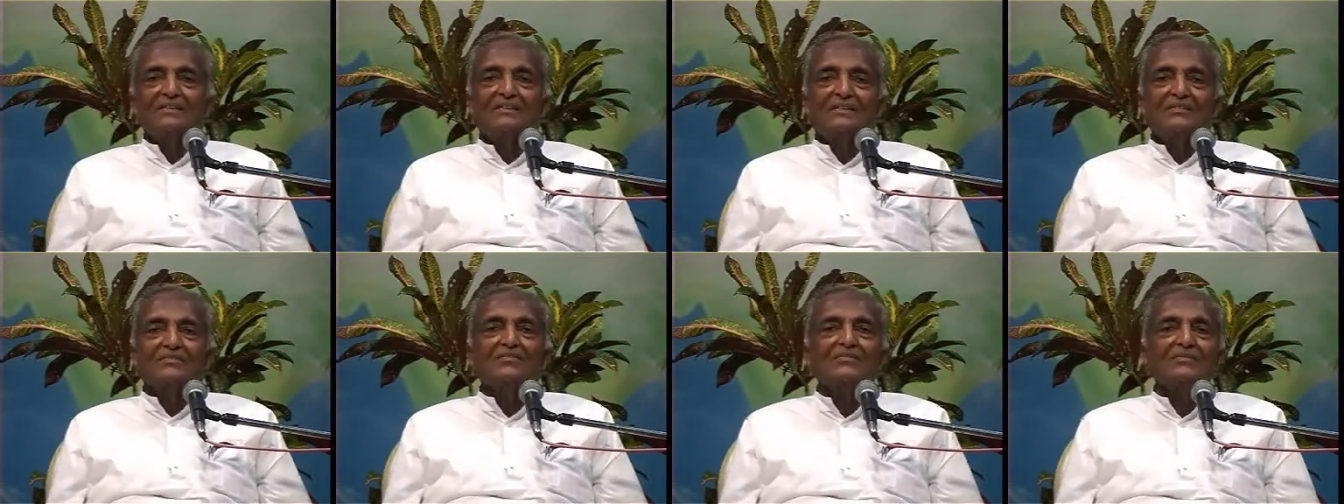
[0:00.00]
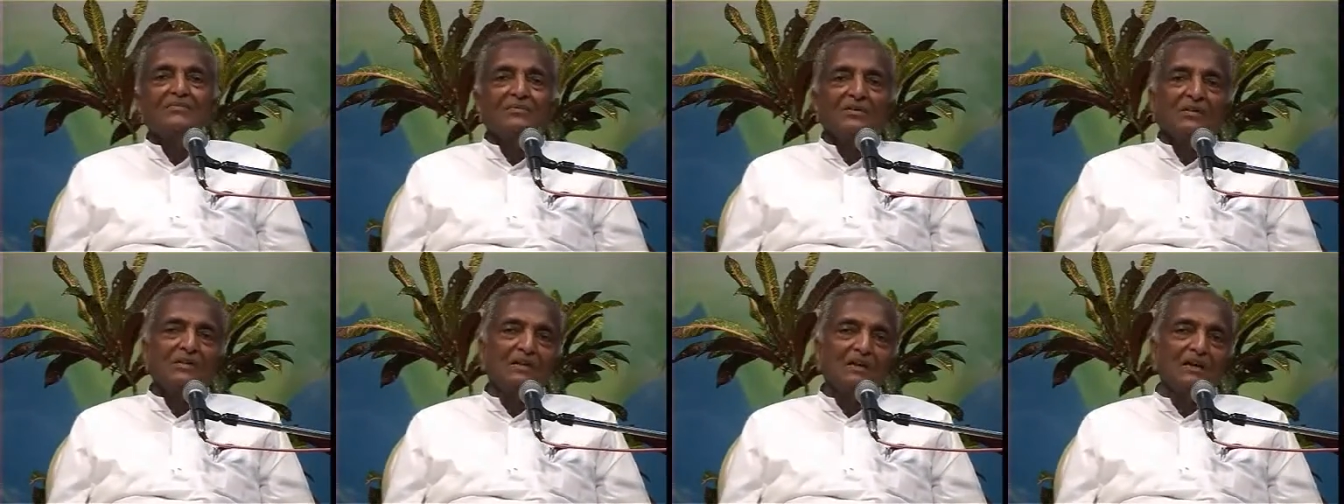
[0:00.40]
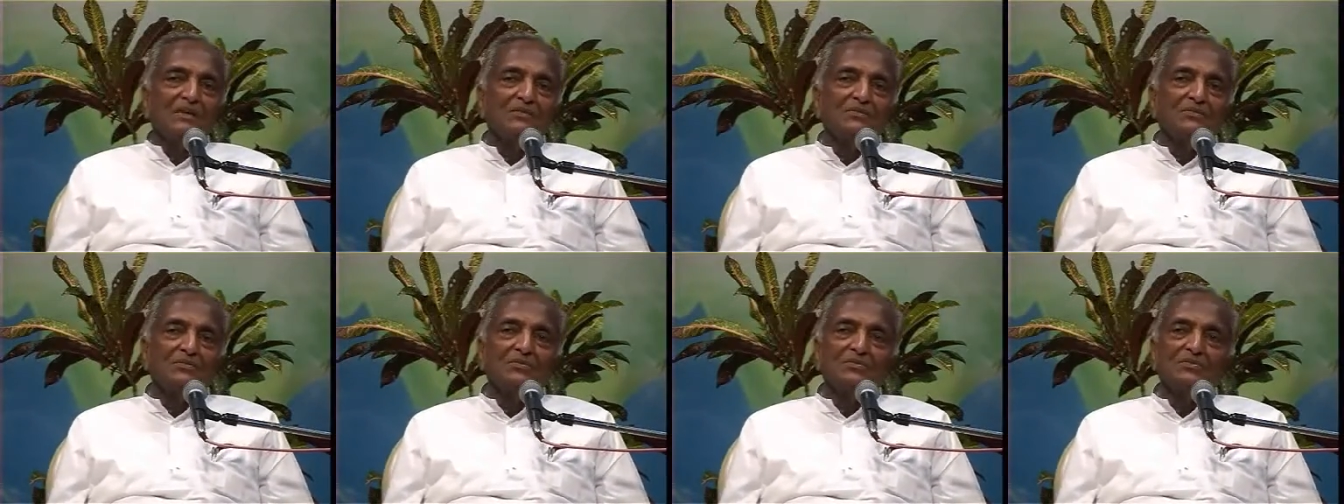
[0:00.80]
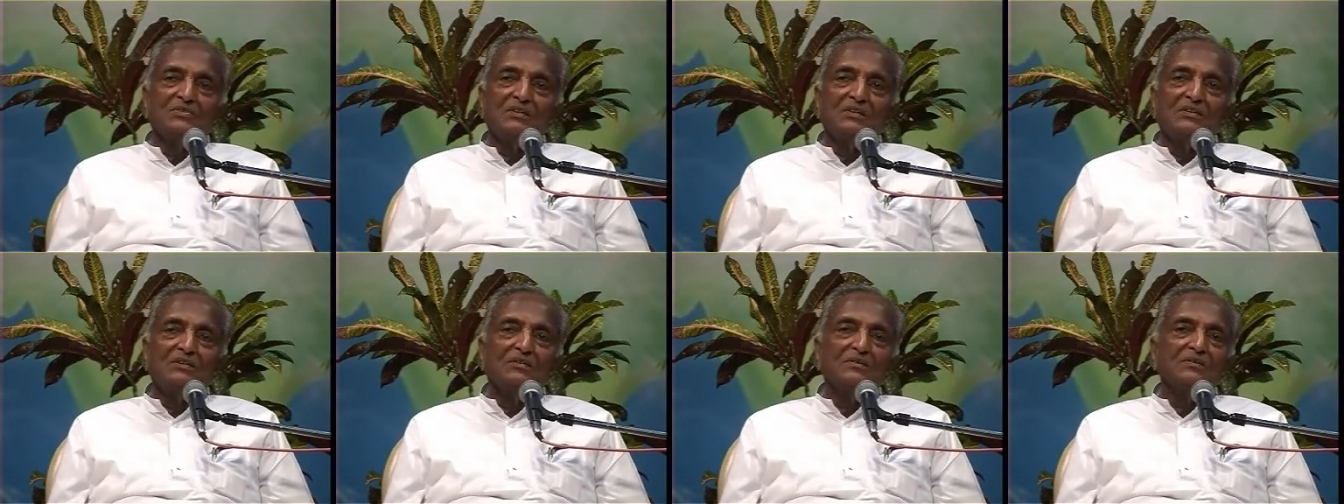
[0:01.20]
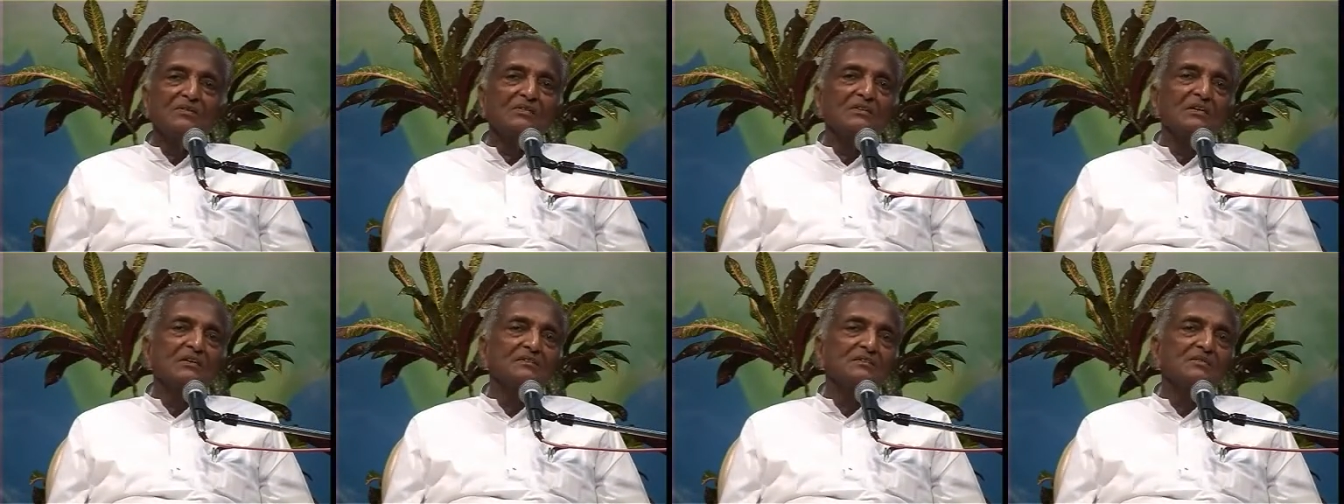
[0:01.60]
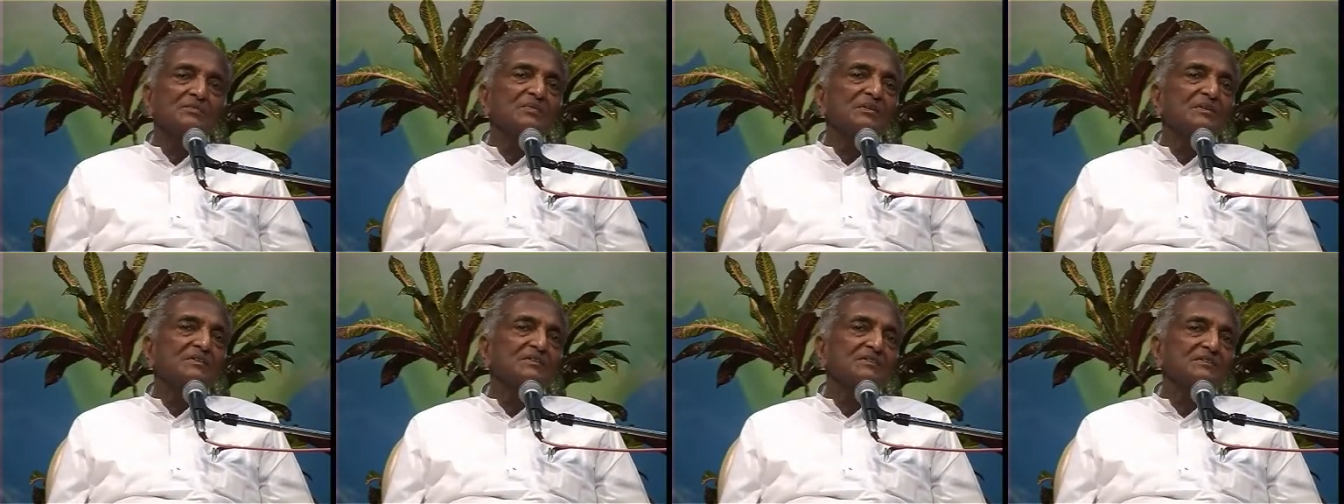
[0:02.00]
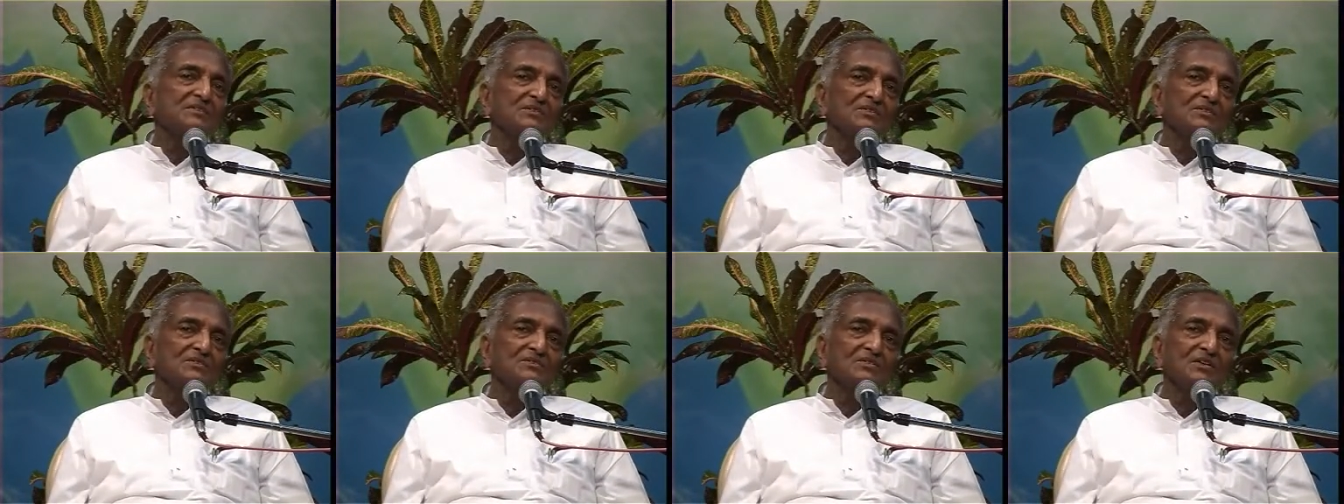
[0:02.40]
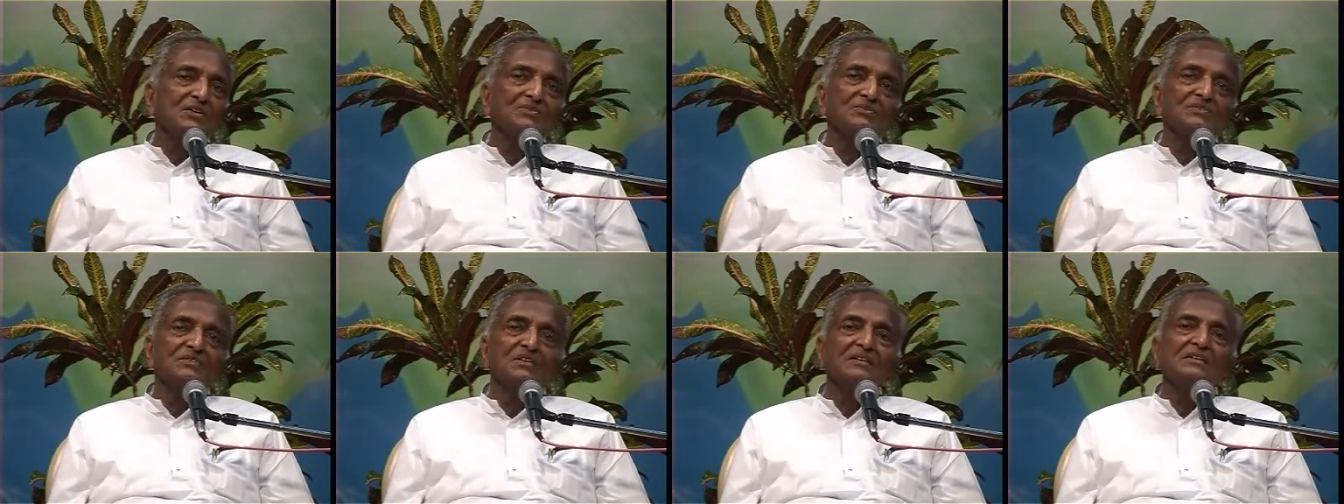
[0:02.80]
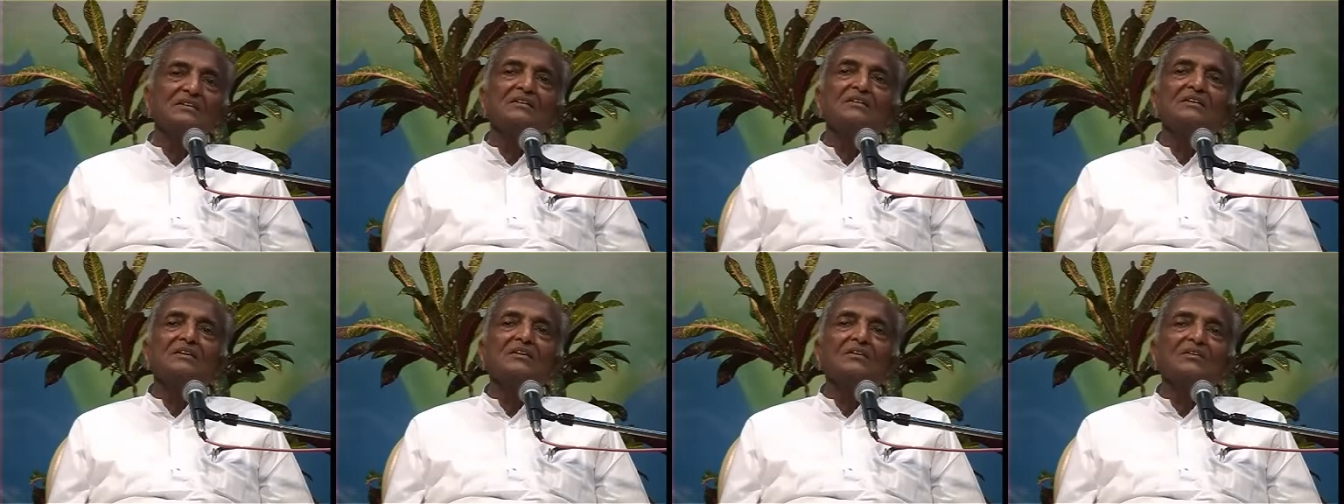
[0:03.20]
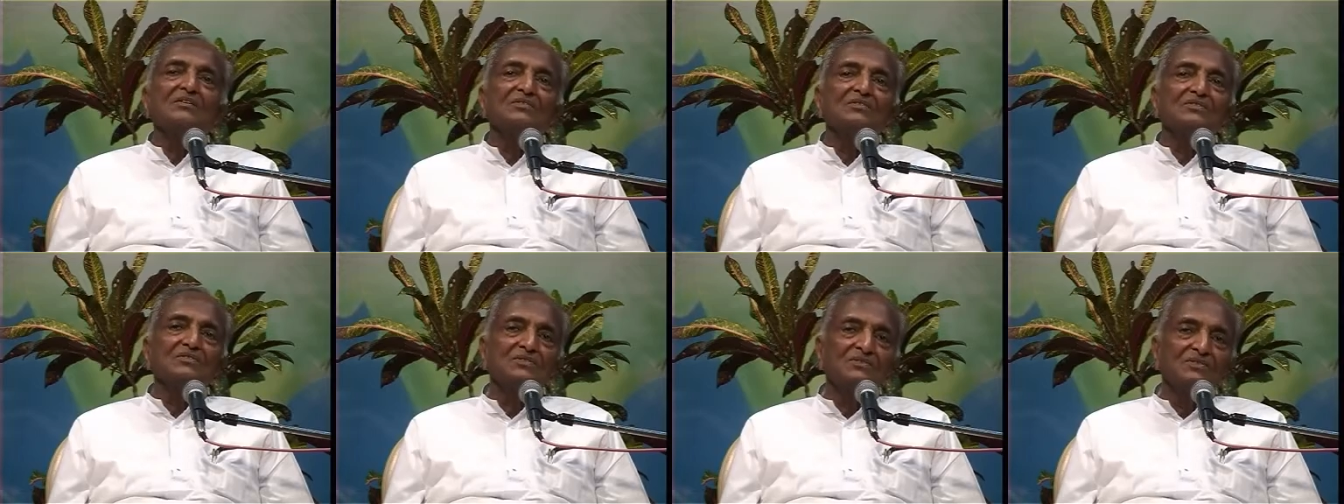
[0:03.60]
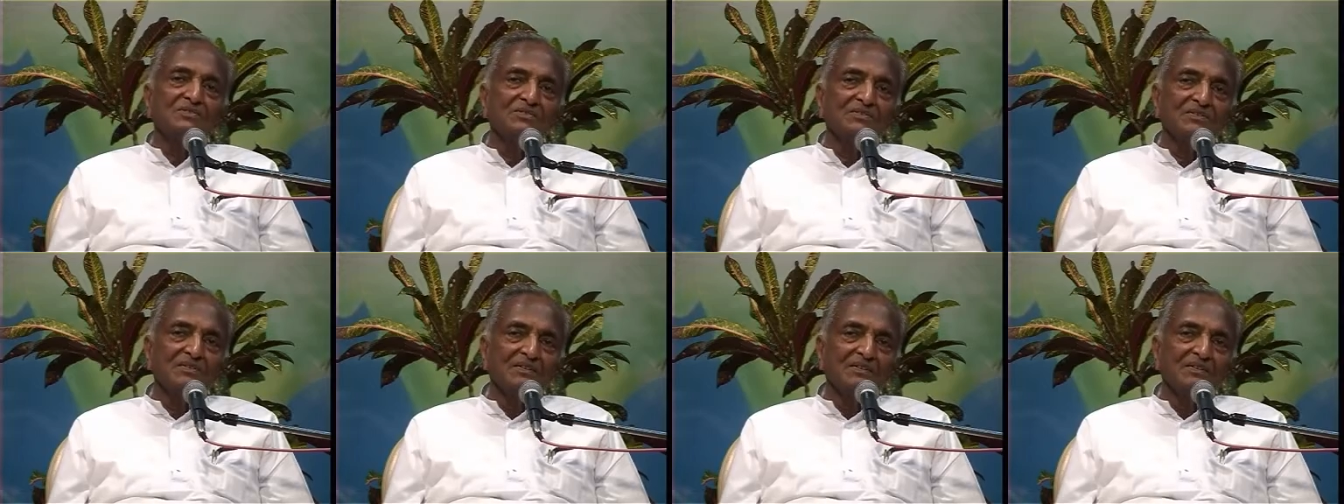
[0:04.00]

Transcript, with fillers: So at two or three or the other places also, outside India also,